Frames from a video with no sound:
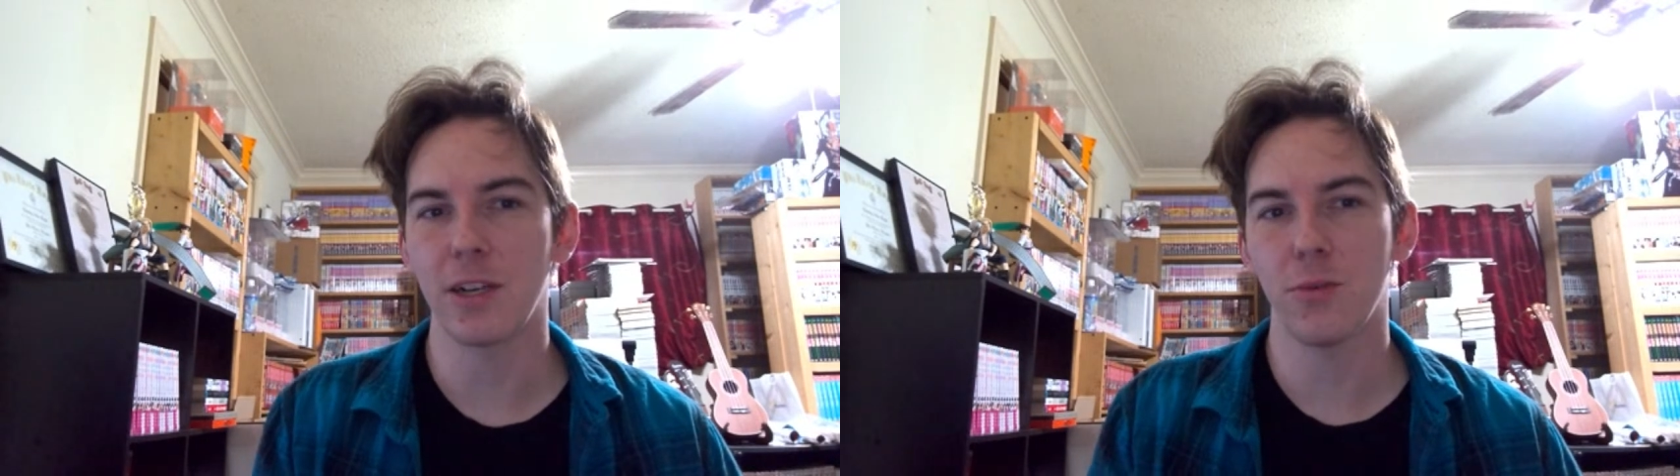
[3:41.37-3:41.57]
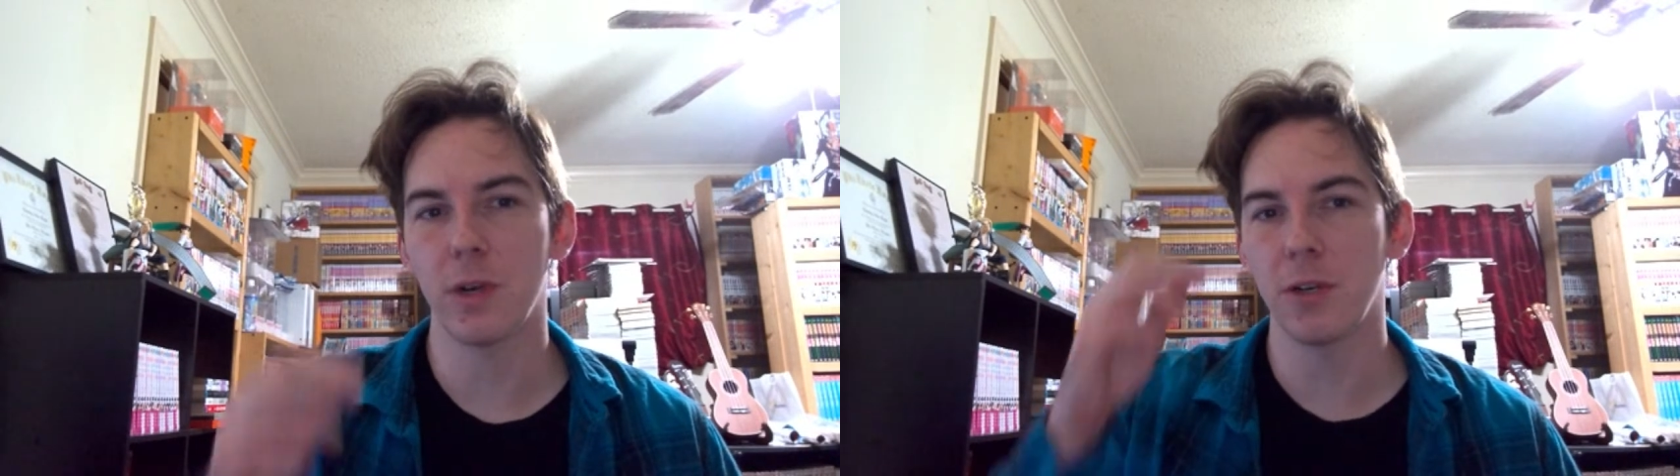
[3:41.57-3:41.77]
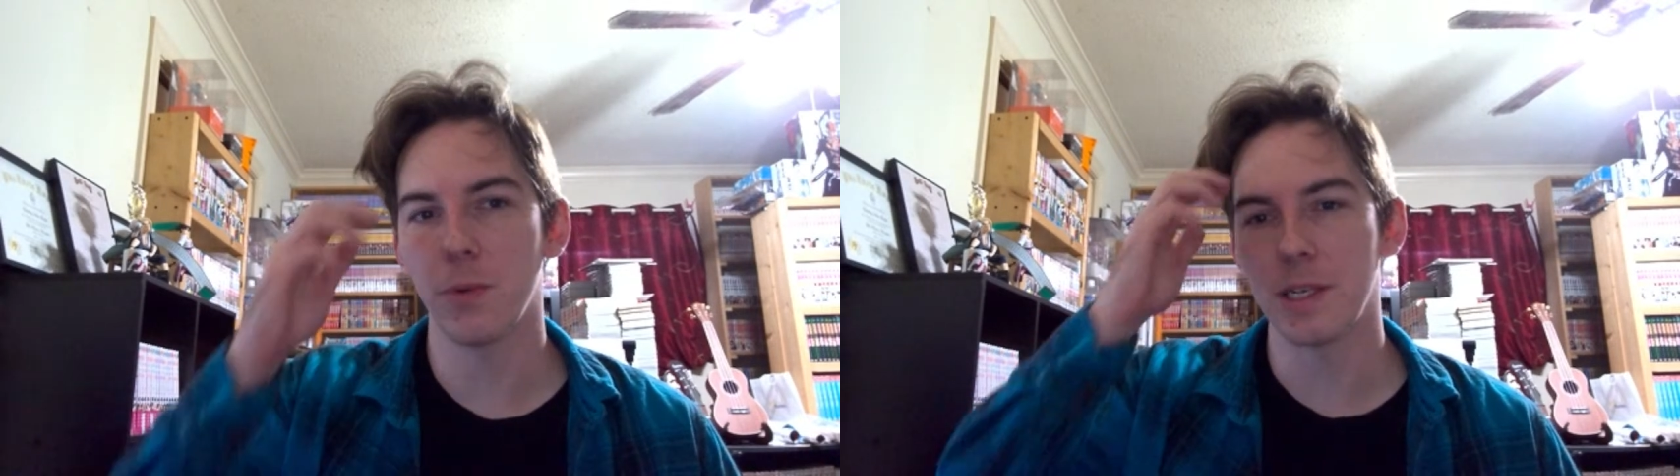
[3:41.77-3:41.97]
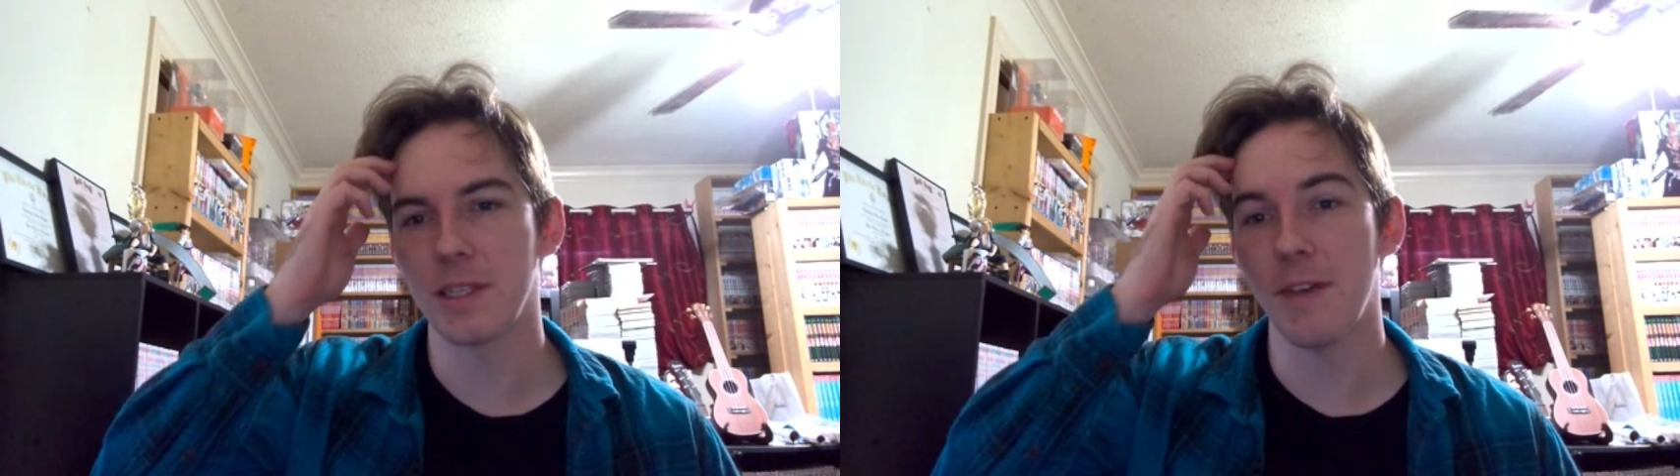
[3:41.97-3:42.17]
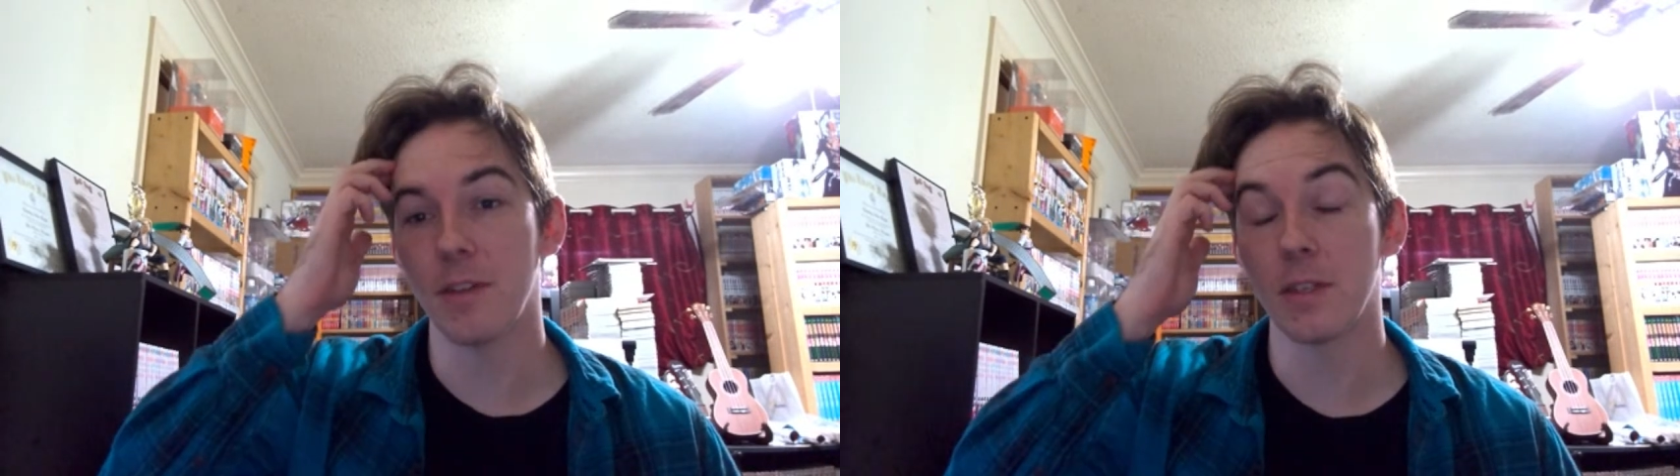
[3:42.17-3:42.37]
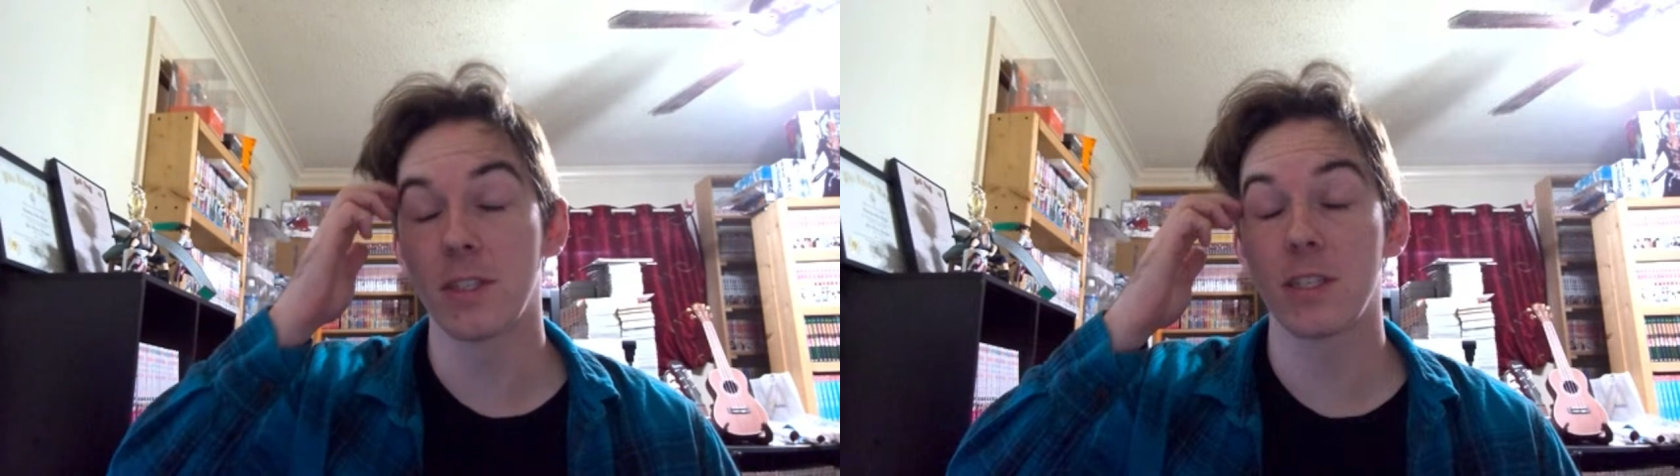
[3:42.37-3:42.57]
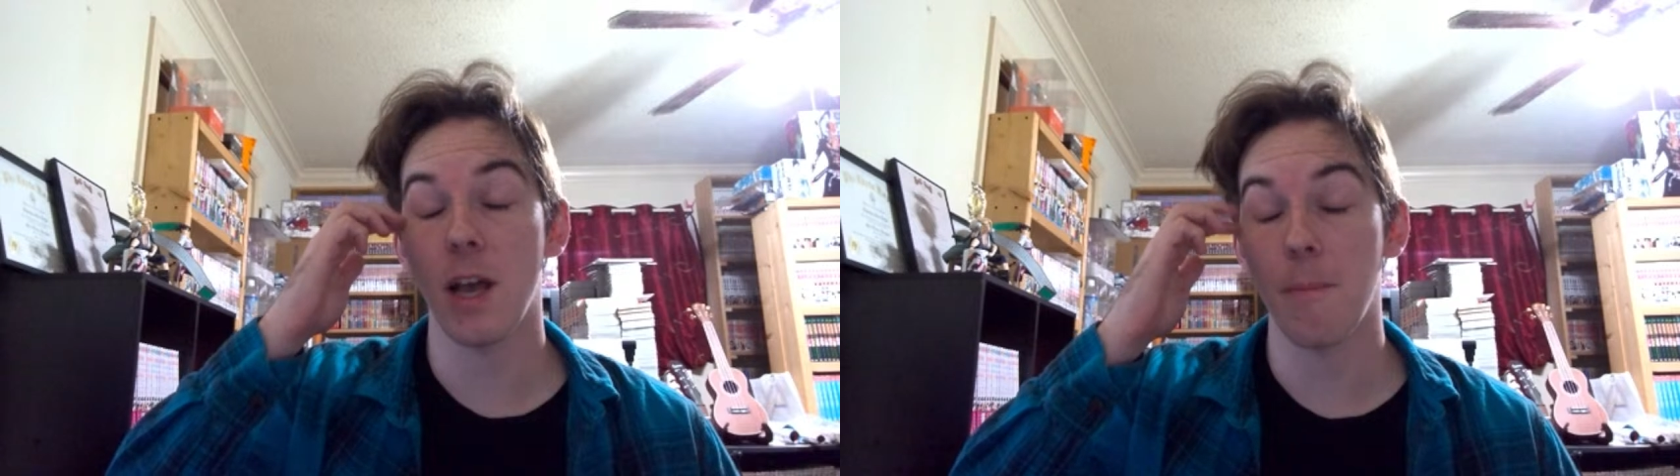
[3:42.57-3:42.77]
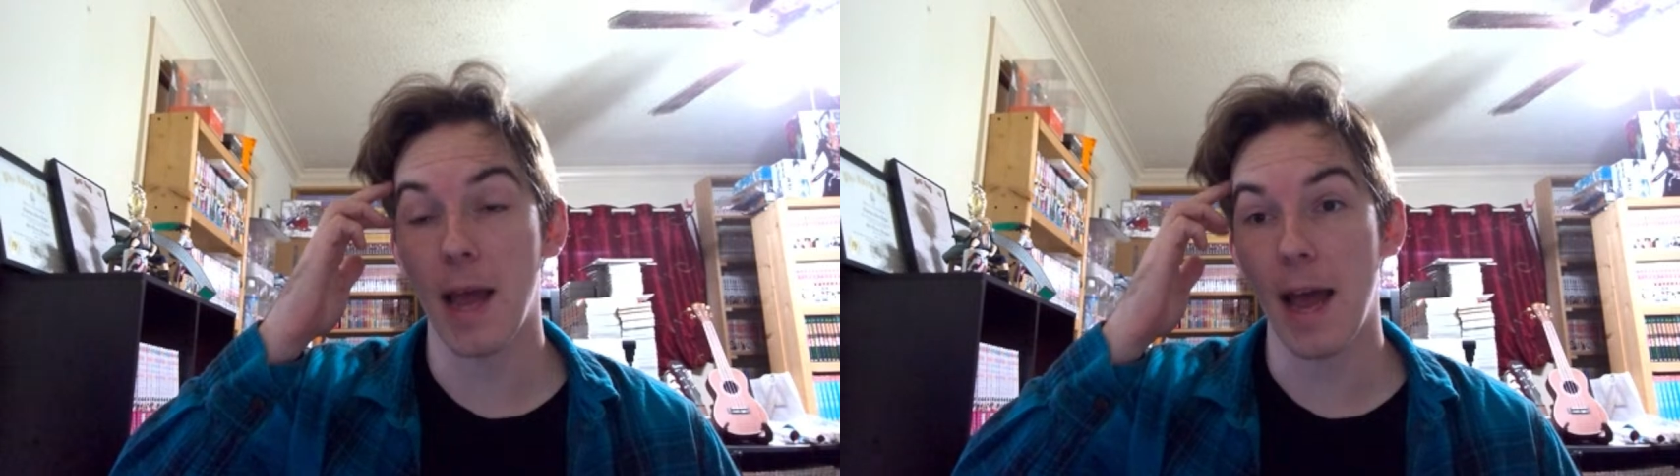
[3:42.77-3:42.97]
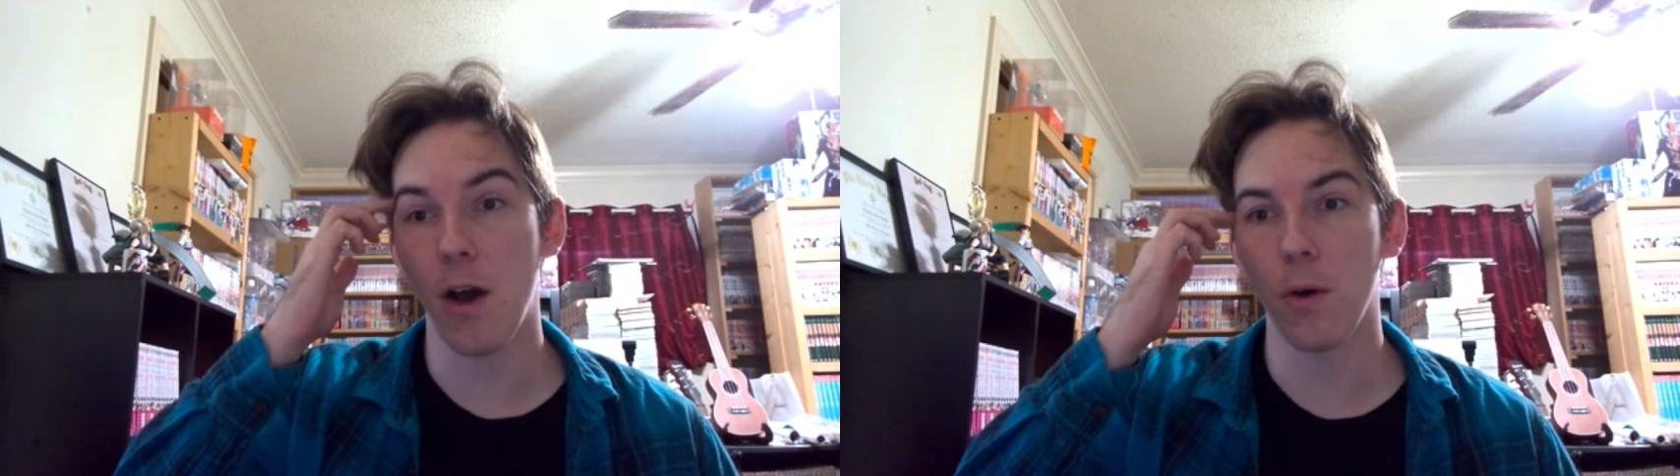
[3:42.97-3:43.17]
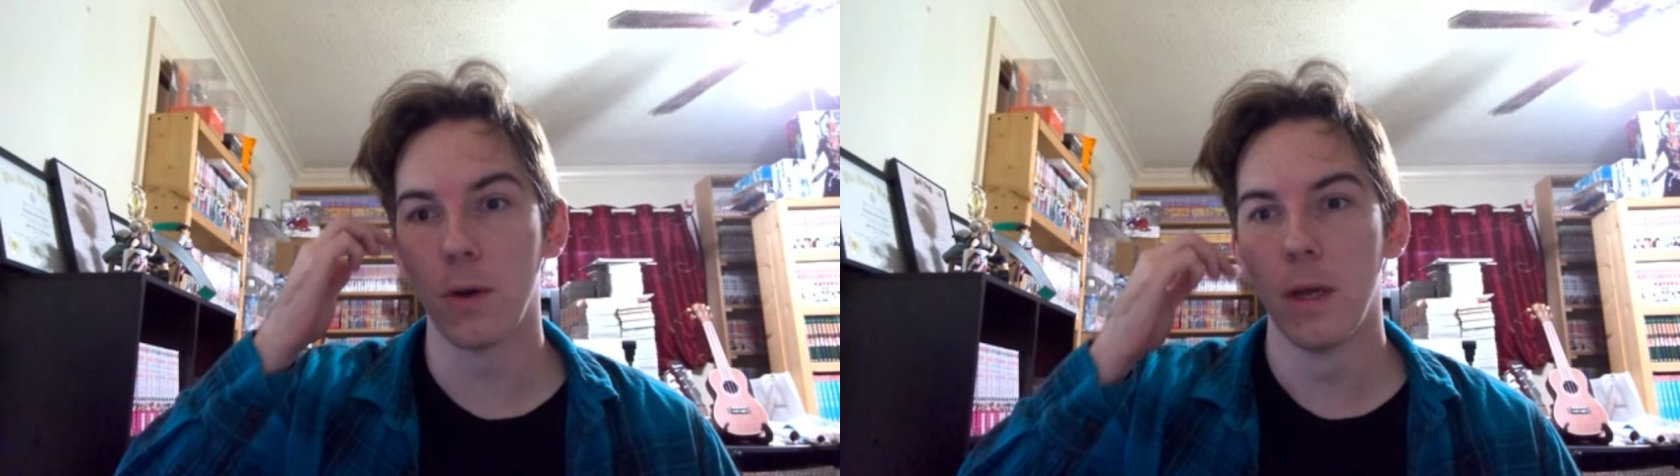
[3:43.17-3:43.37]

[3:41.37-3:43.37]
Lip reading: 2027 somehow,